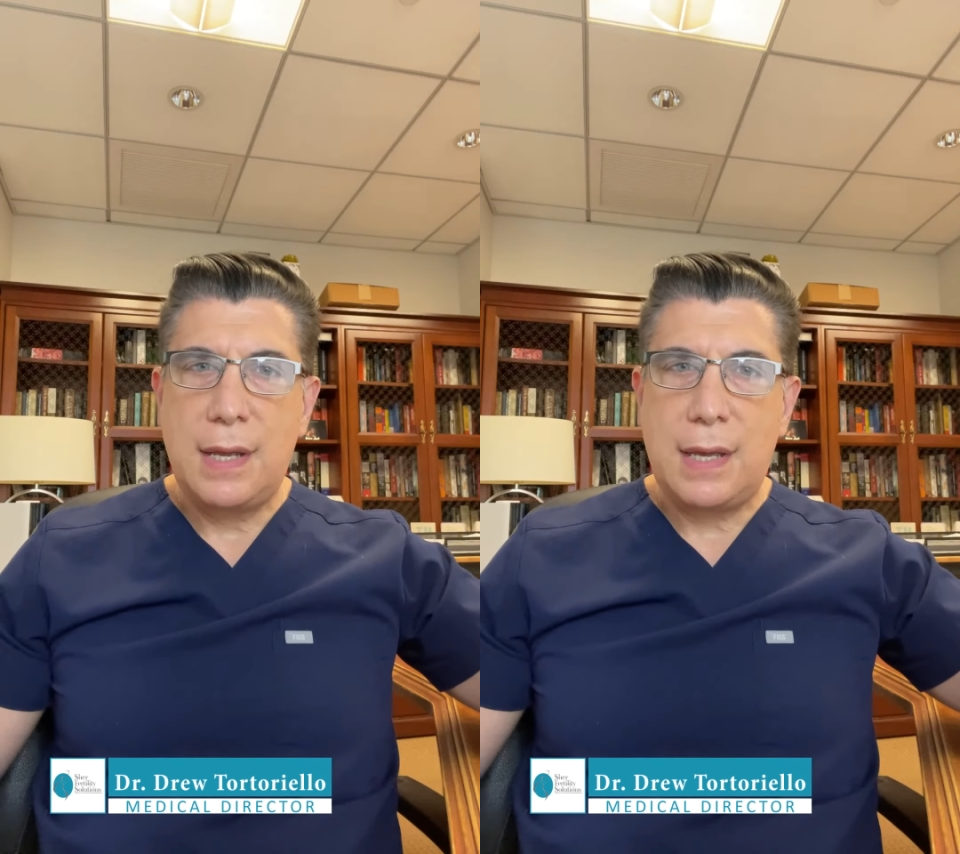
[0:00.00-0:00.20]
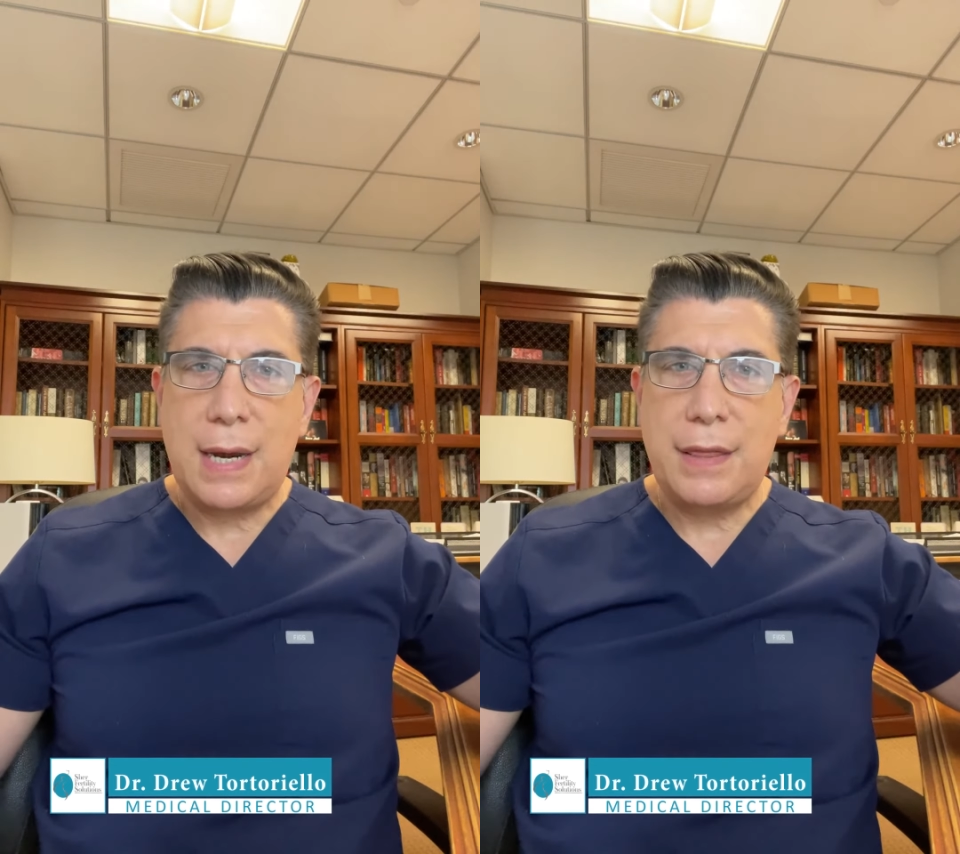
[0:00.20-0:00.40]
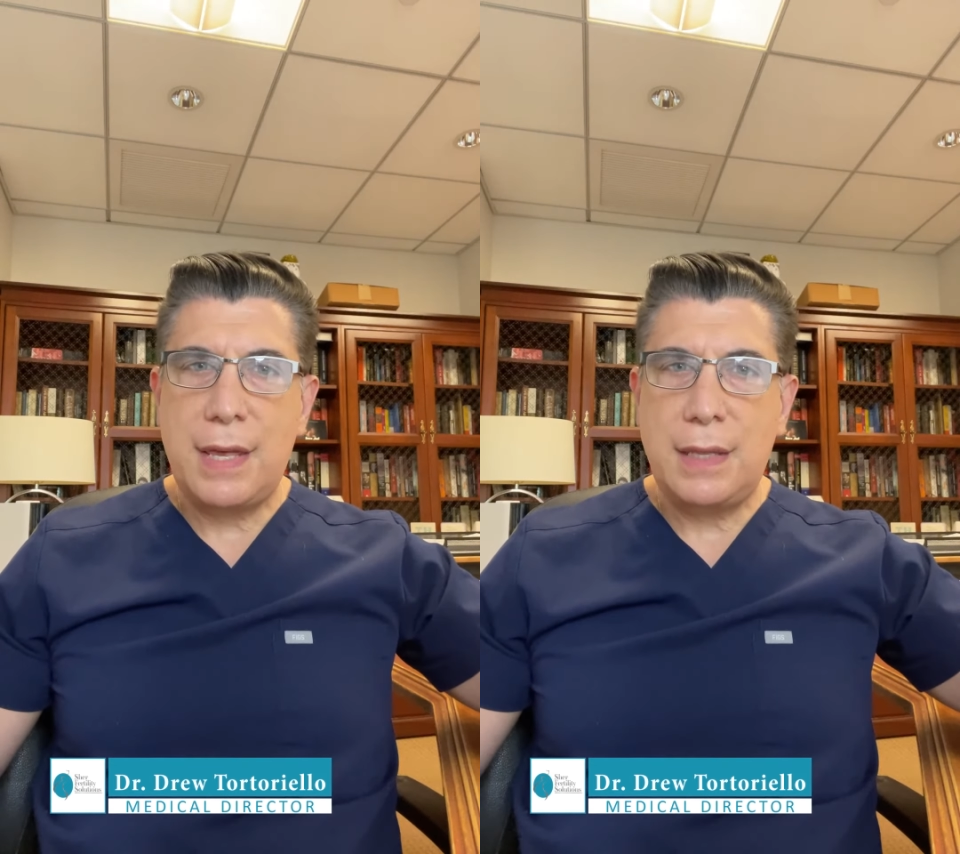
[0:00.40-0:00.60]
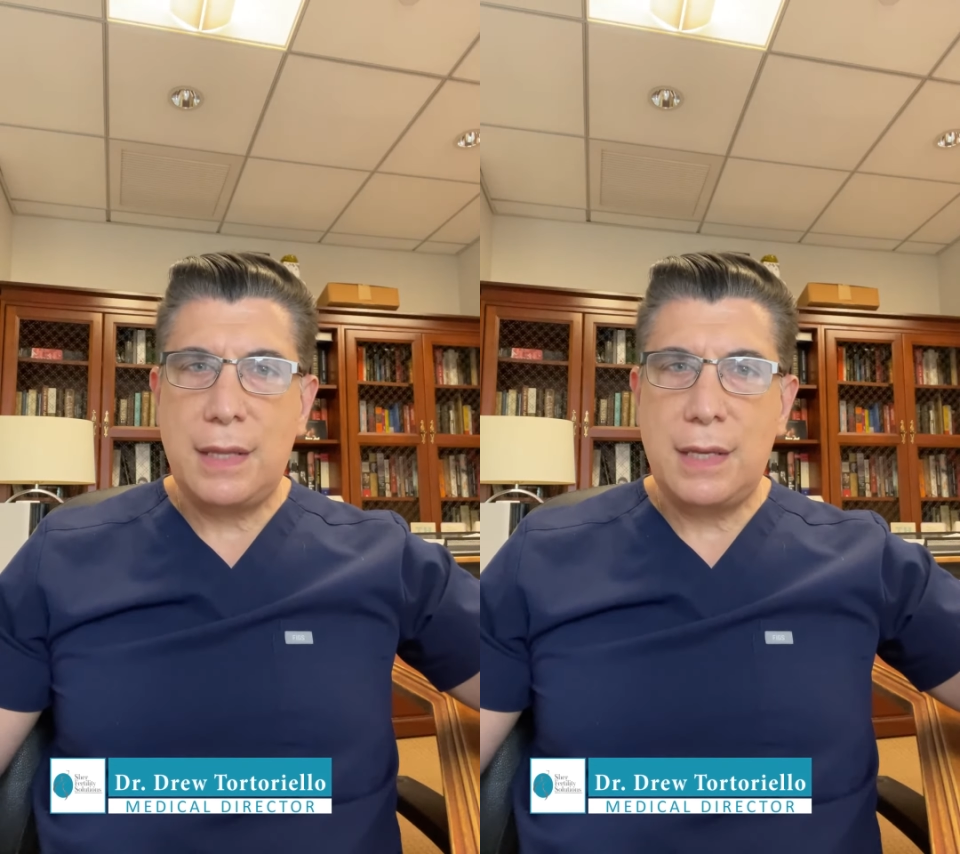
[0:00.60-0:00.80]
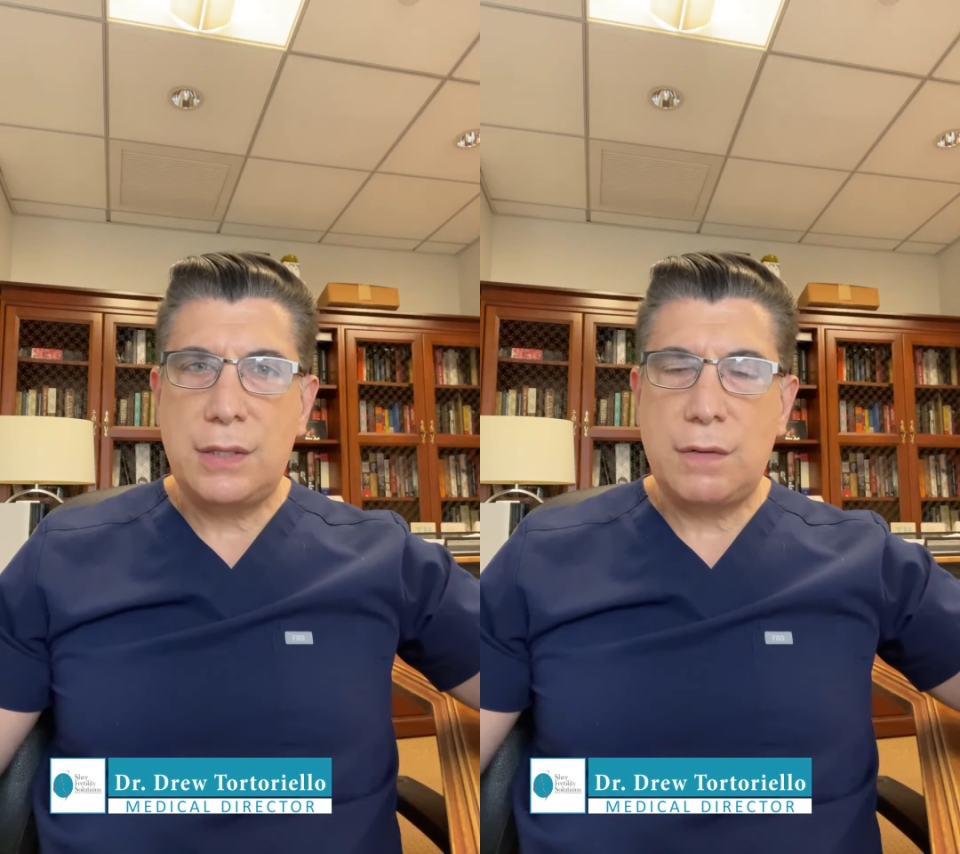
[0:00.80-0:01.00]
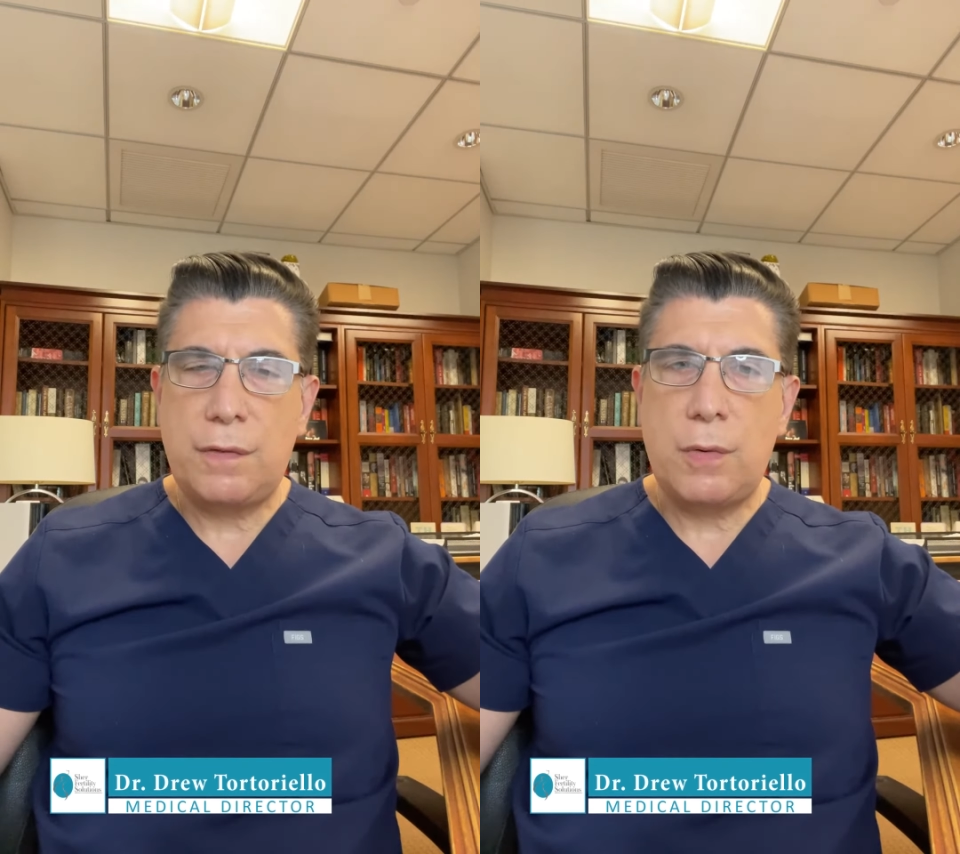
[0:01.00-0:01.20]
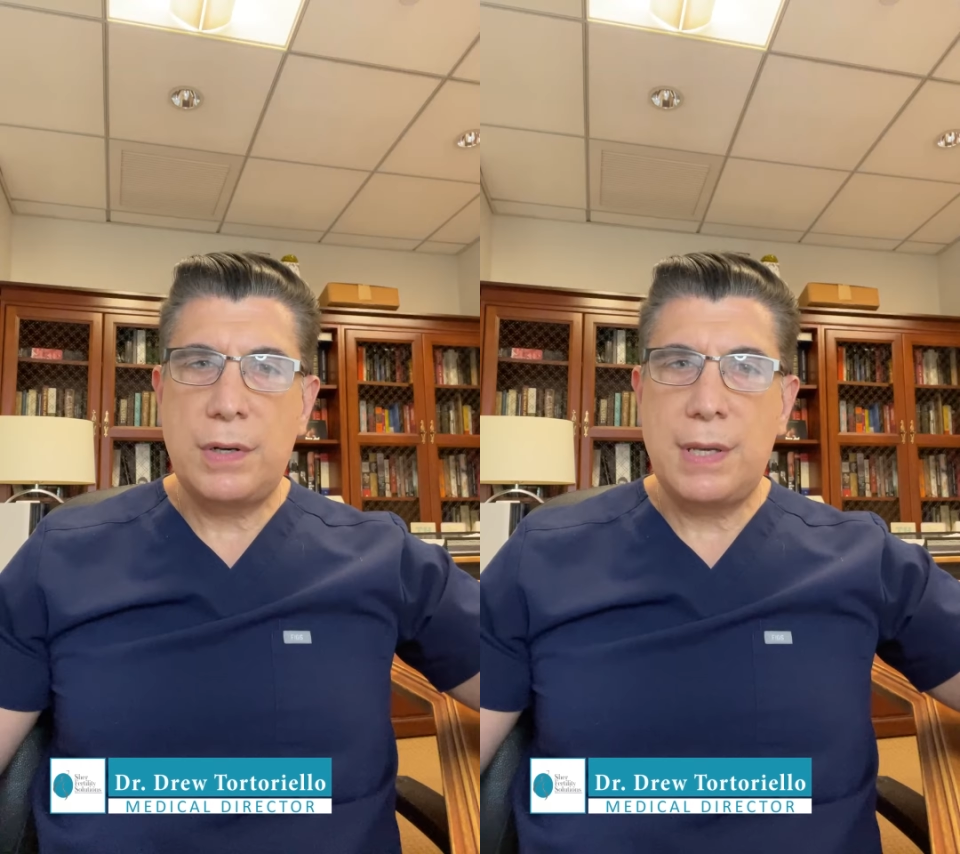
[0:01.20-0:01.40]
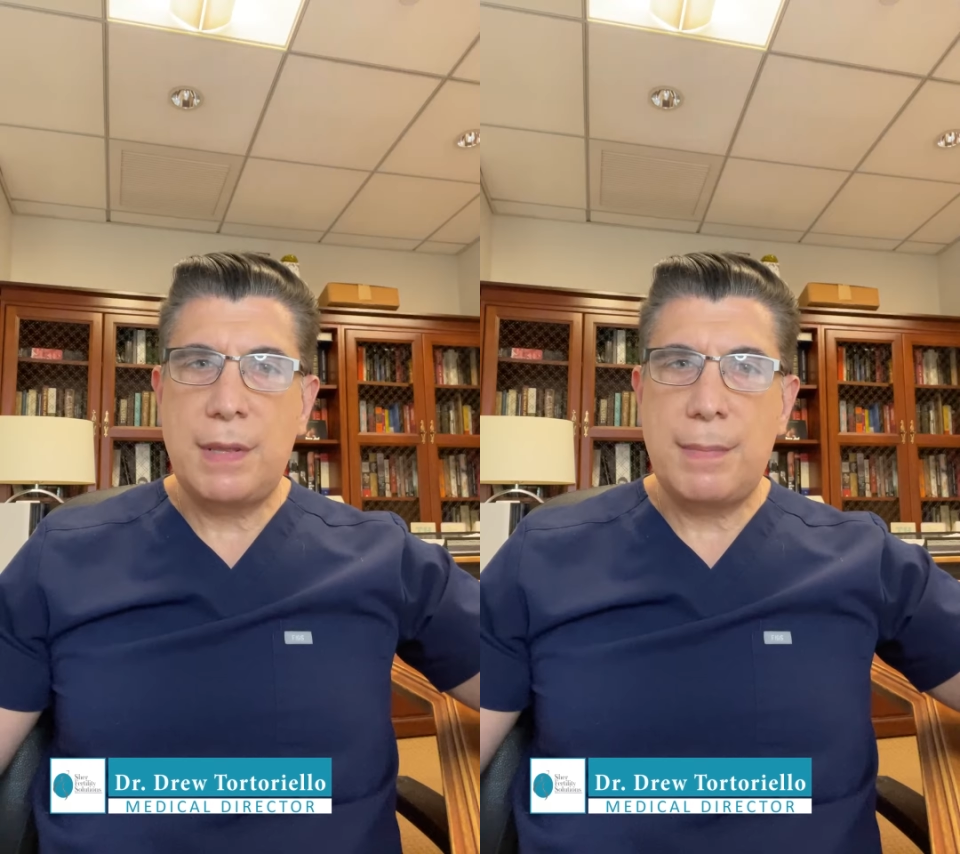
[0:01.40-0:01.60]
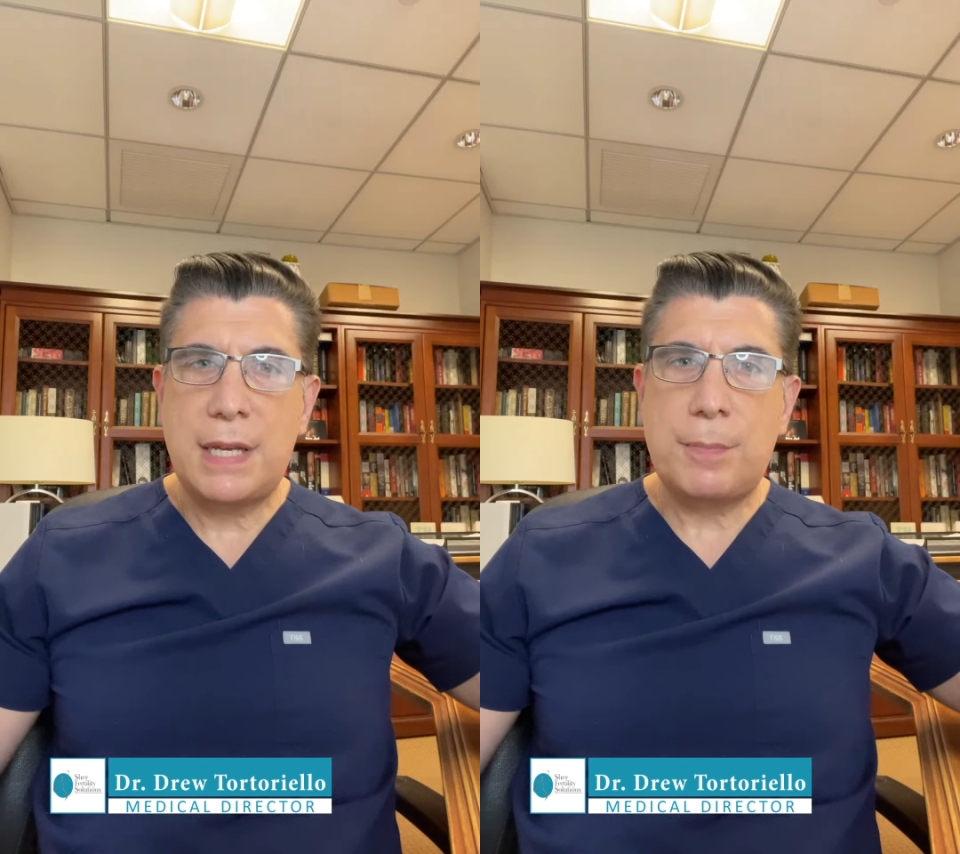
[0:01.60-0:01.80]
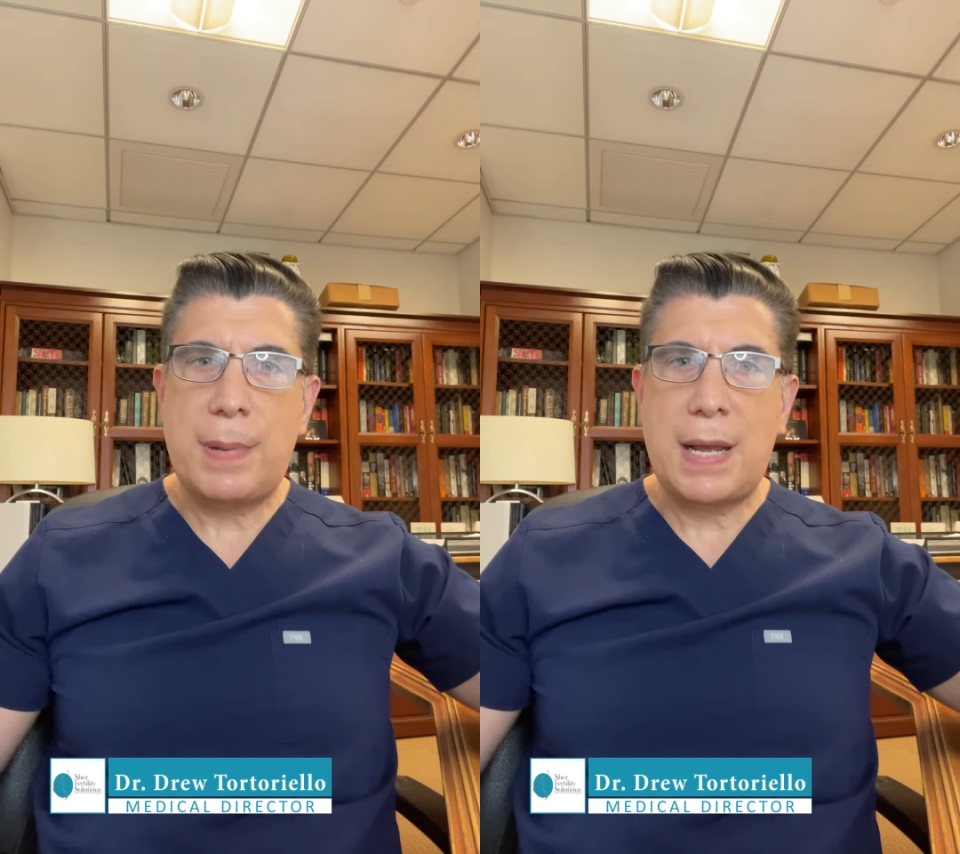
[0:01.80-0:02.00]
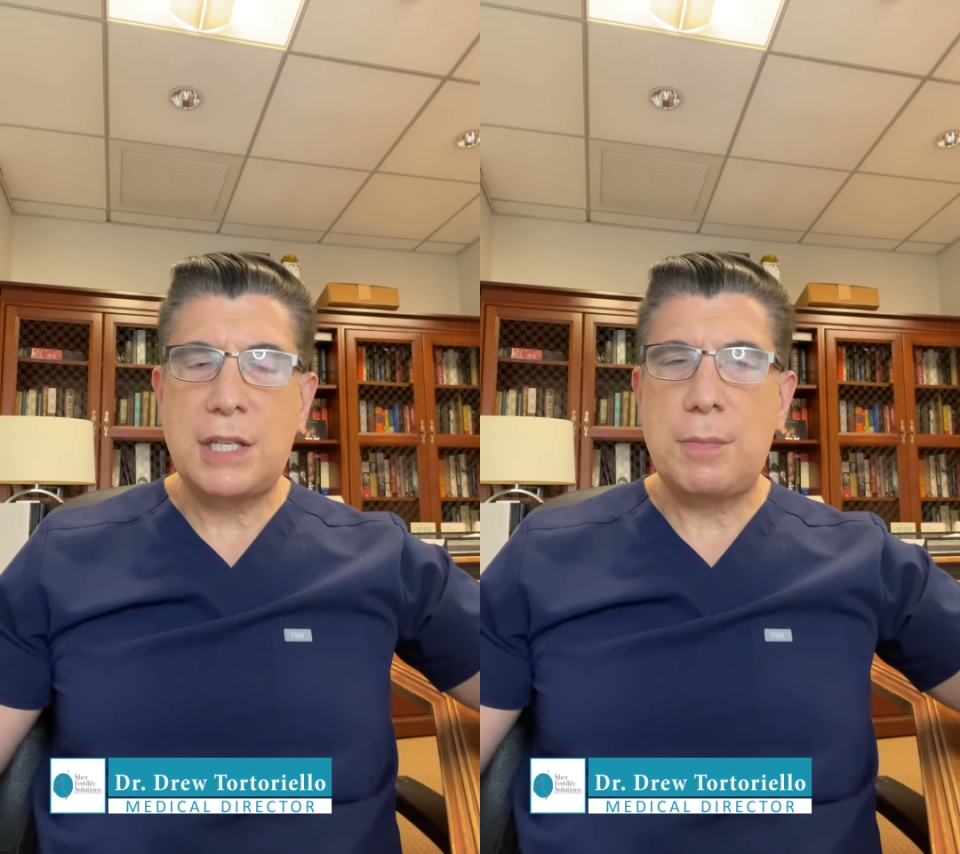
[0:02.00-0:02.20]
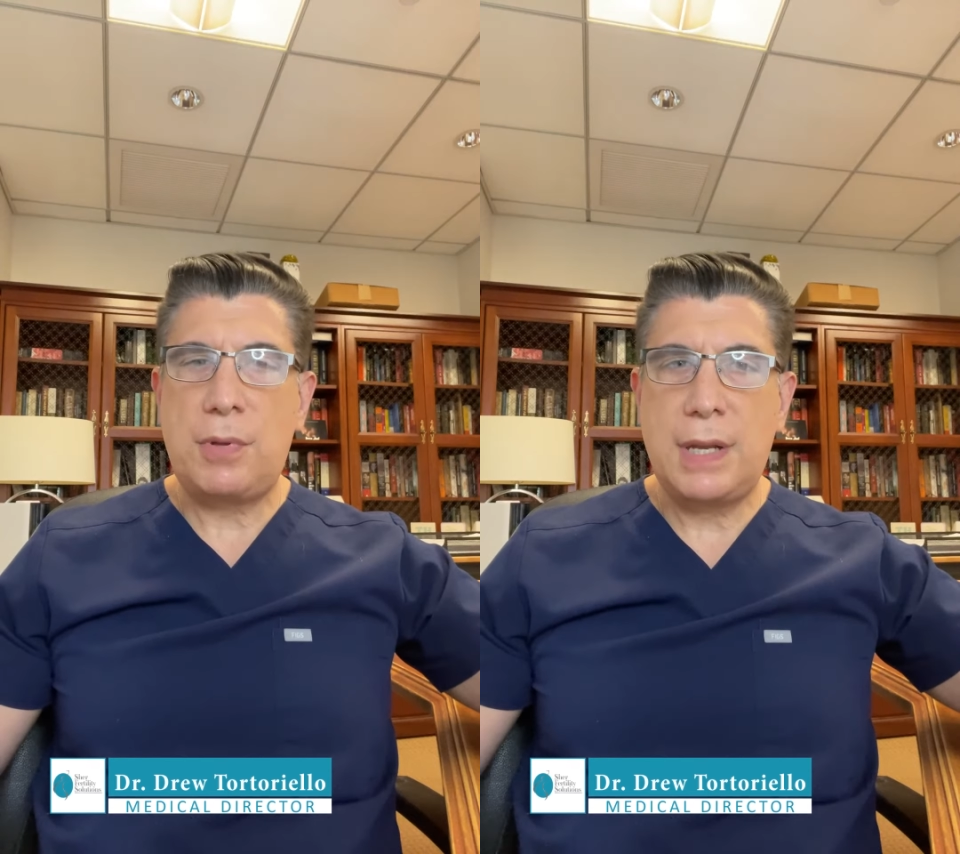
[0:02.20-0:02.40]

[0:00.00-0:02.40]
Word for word: And I think this affords them the best possible